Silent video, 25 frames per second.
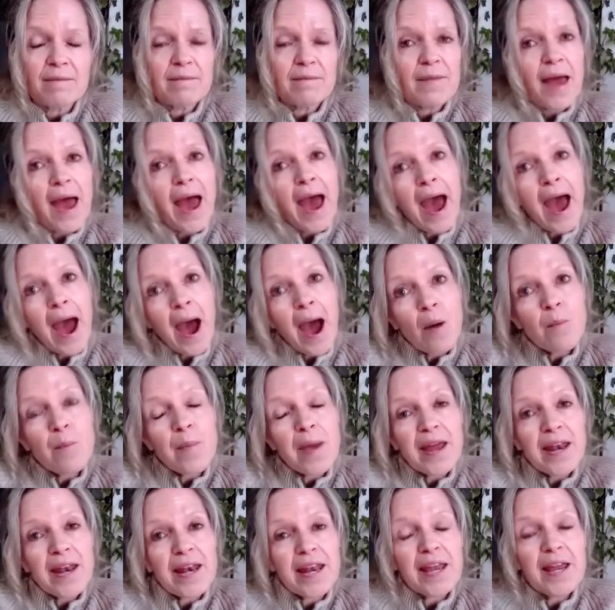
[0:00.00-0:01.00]
how
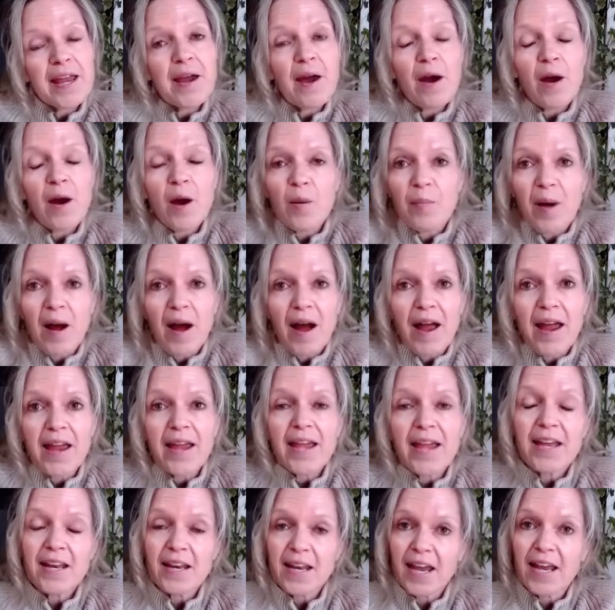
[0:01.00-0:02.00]
many are by
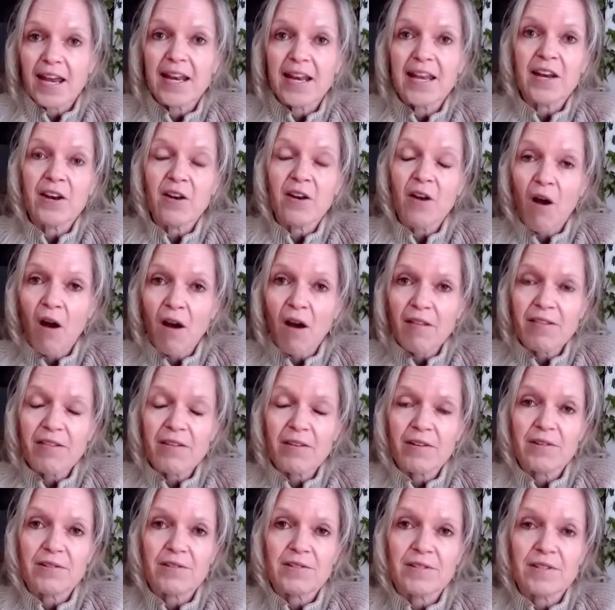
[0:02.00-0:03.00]
Canadian
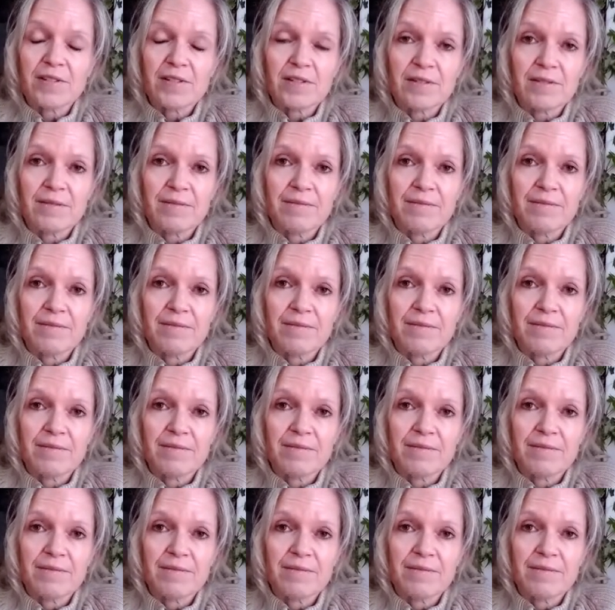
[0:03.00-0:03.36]
authors?